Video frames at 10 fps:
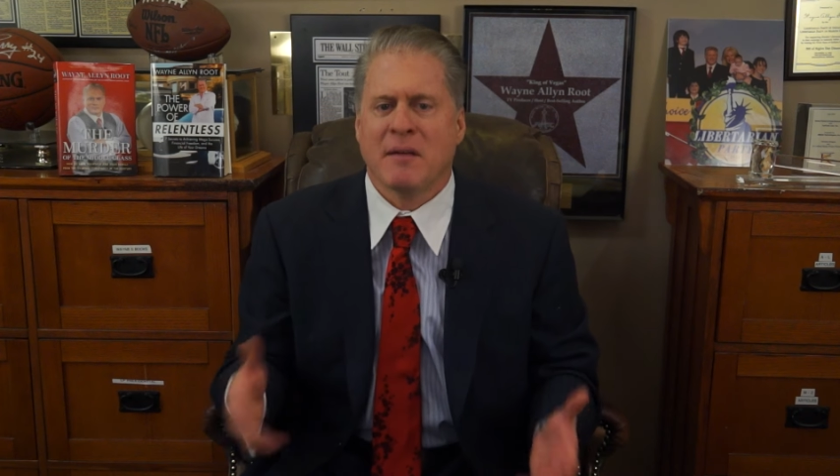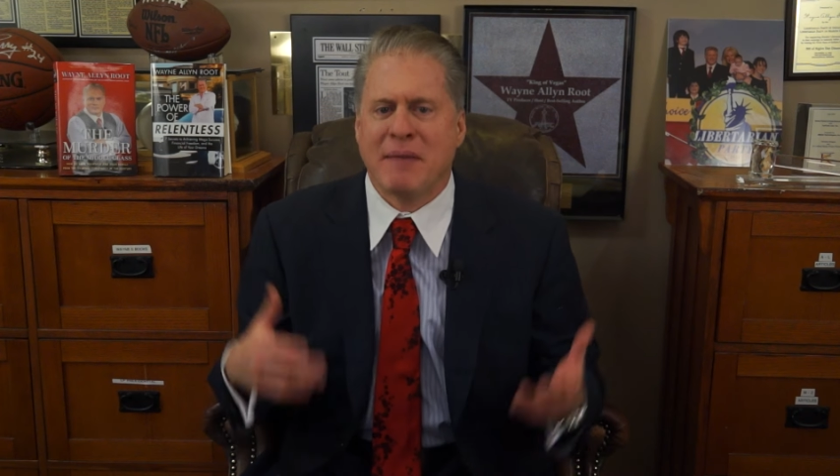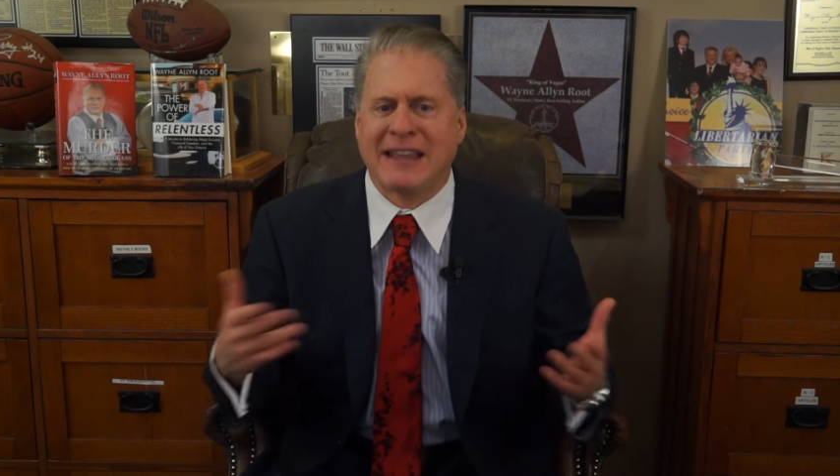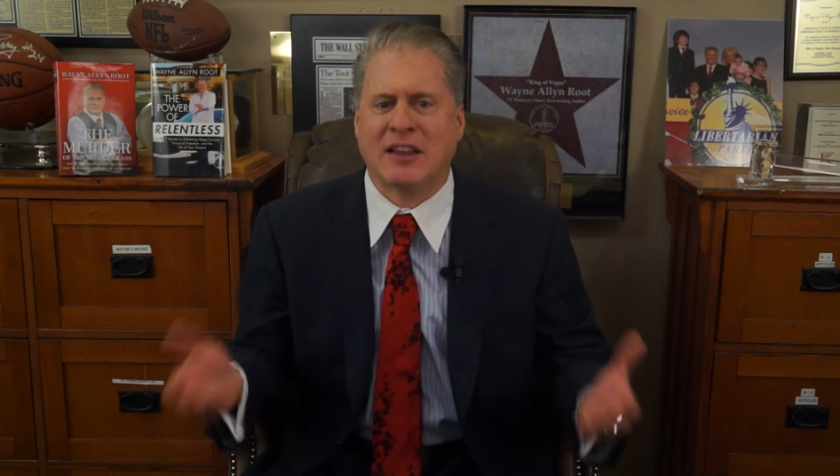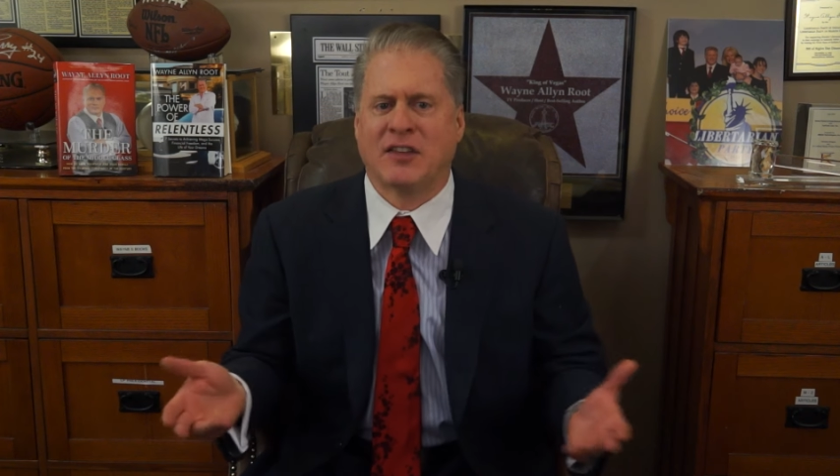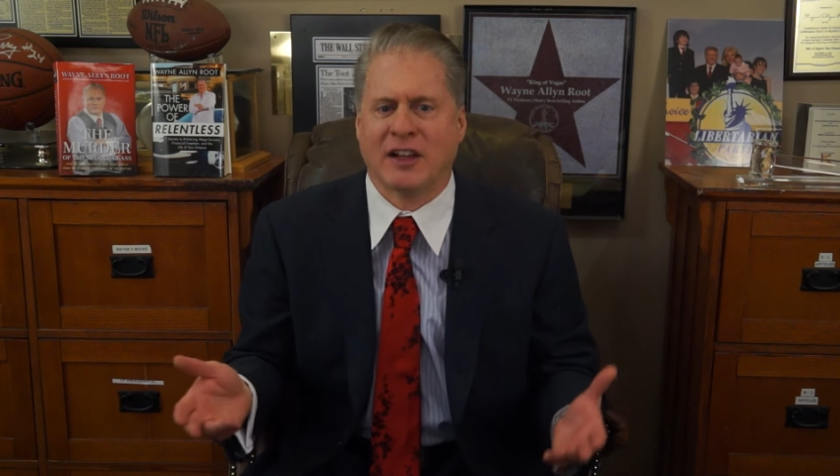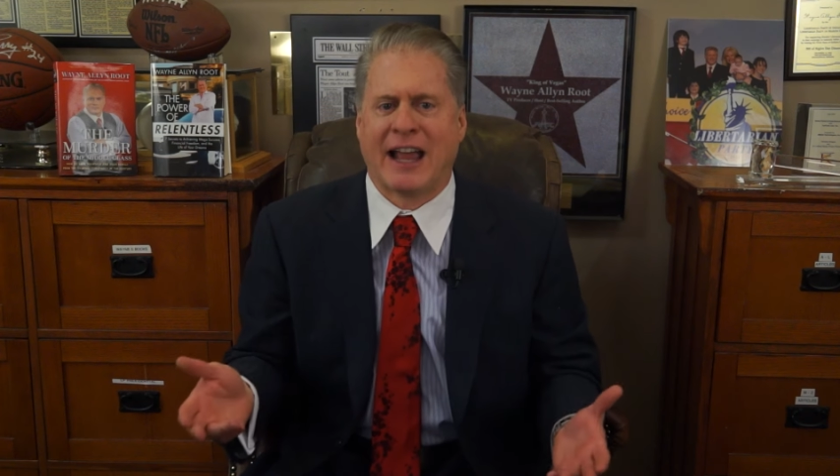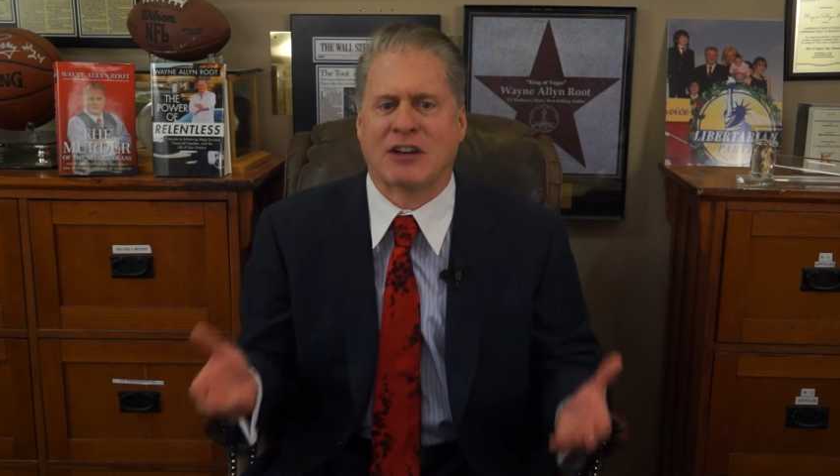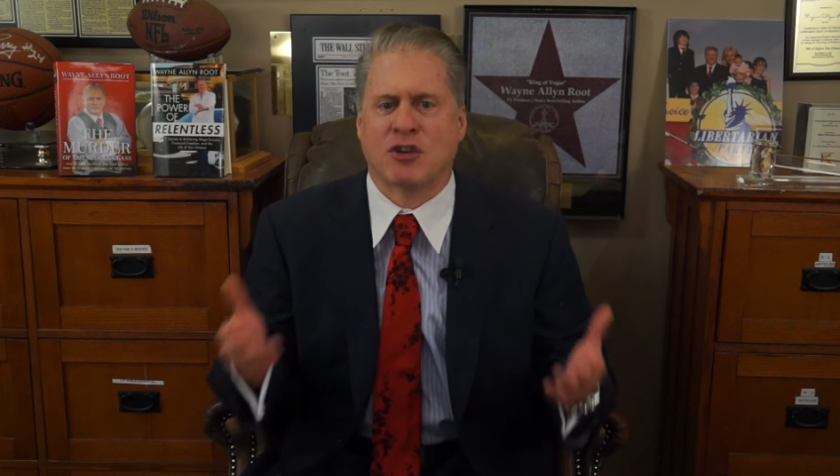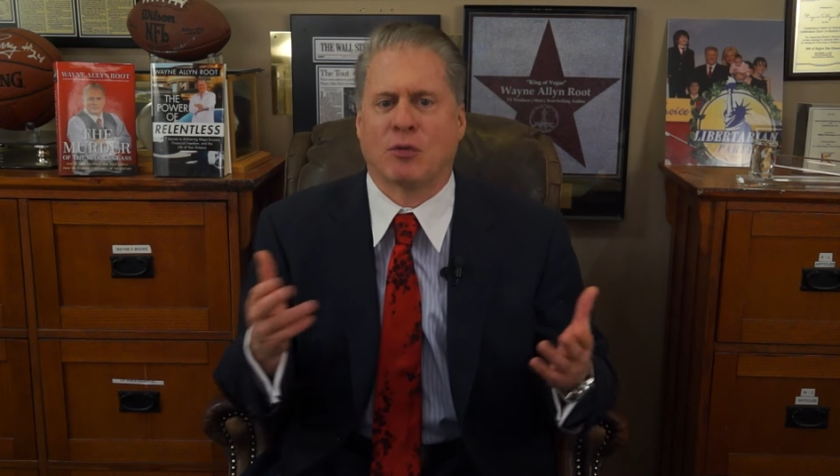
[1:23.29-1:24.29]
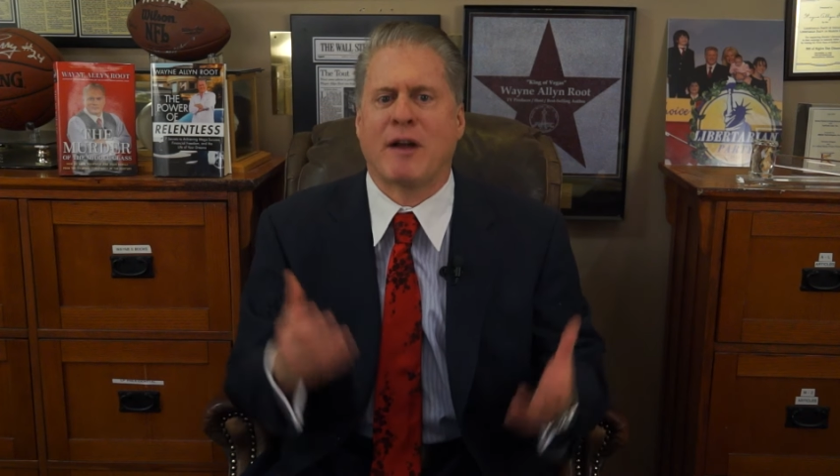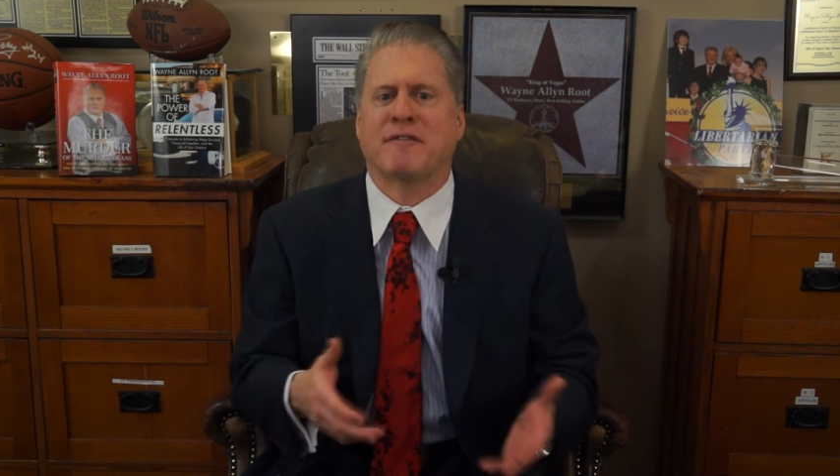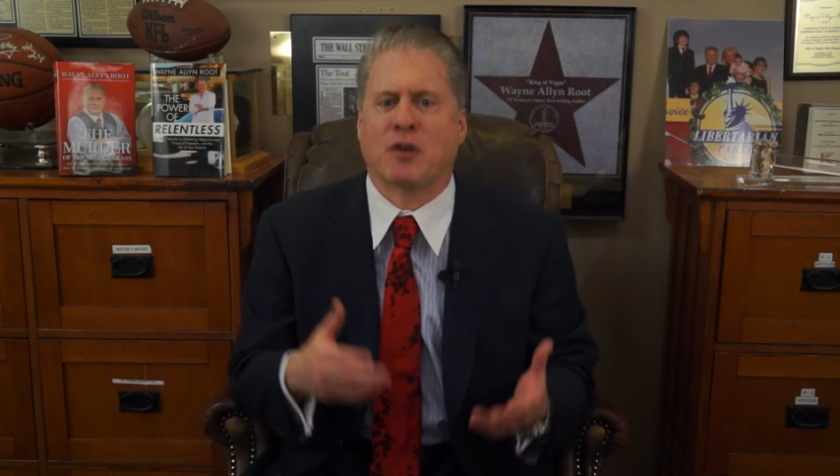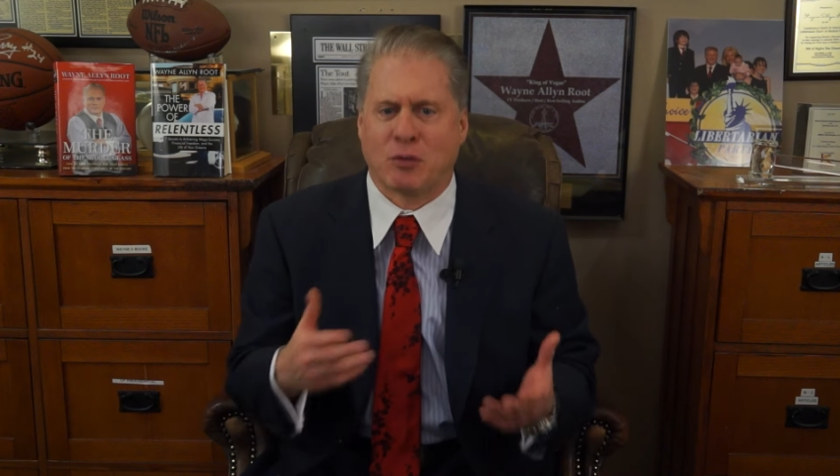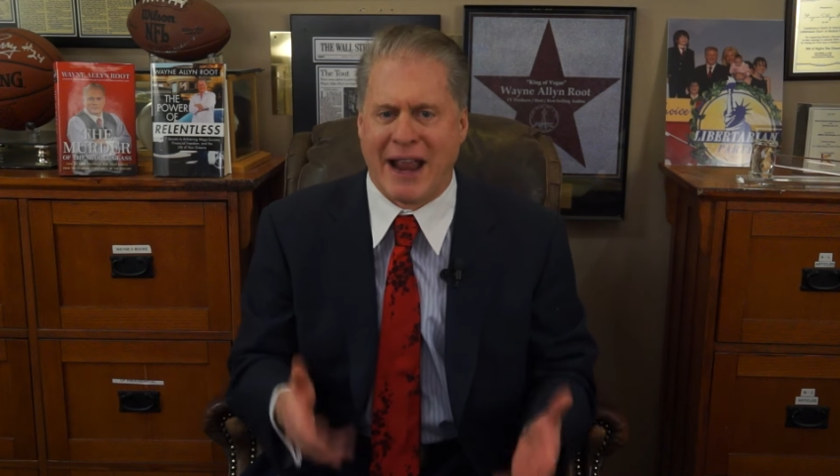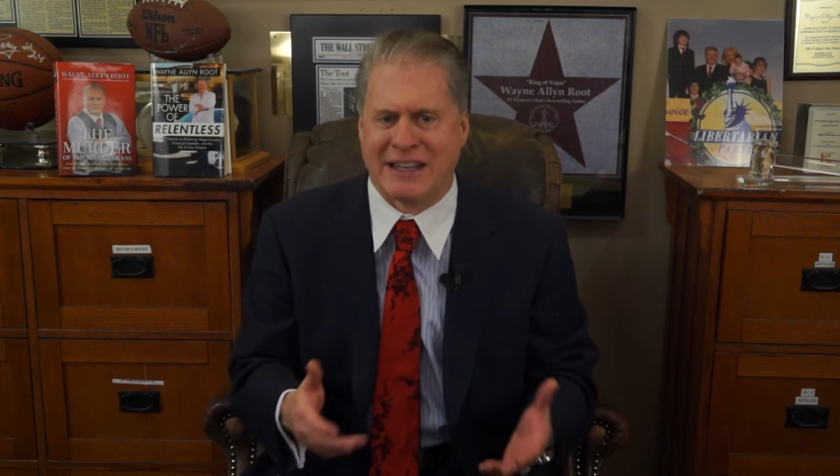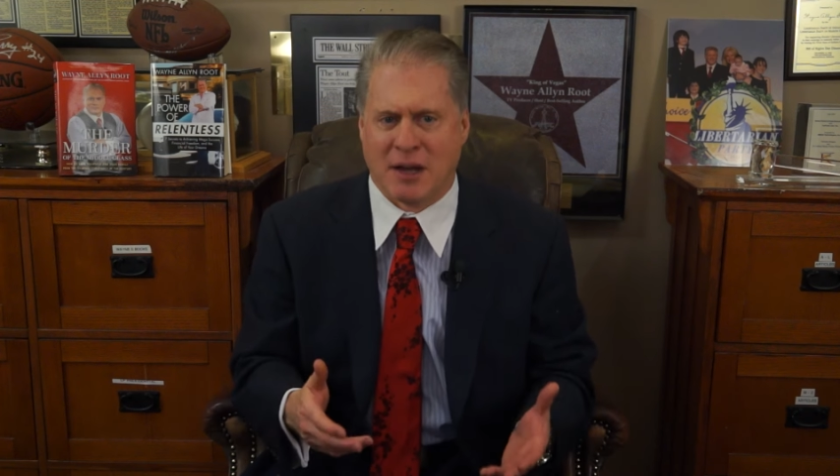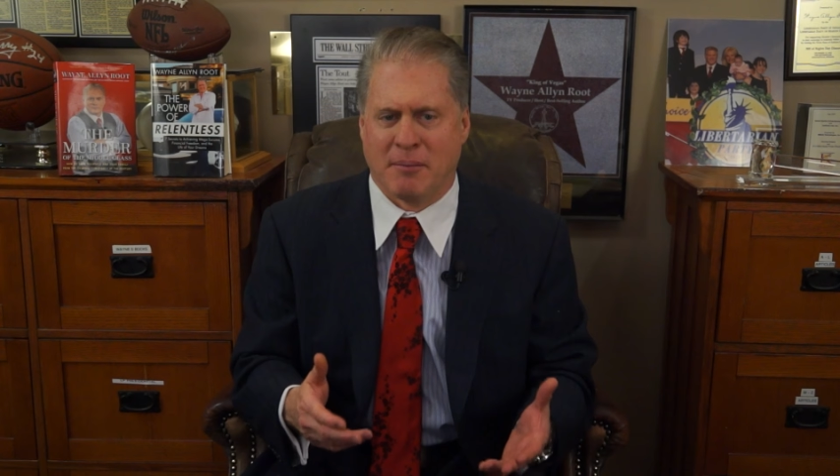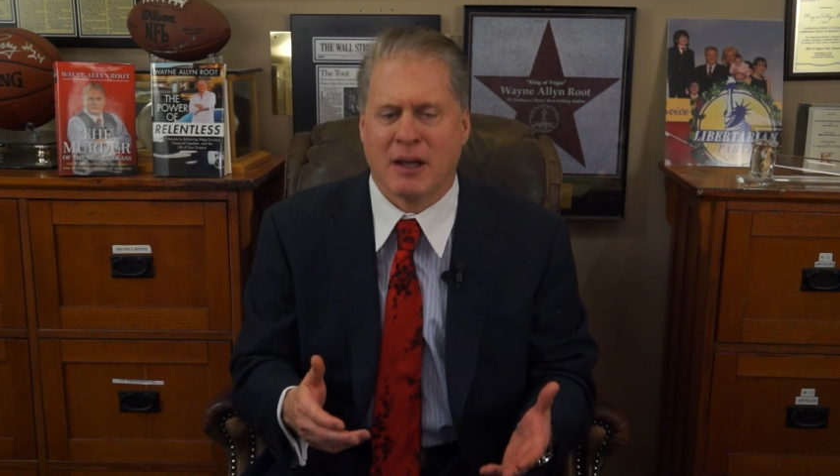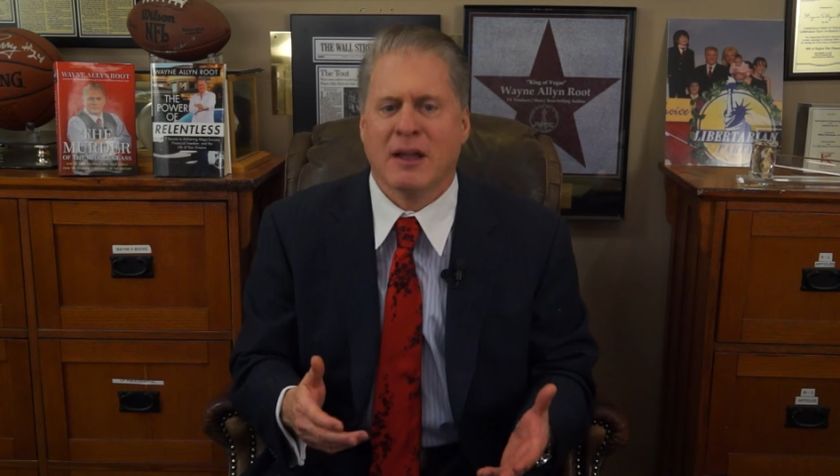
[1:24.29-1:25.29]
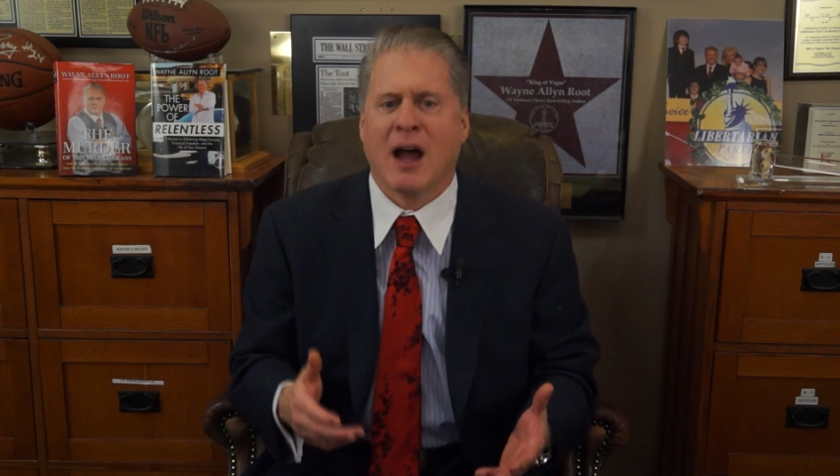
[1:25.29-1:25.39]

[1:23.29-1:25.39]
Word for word: Make this election a referendum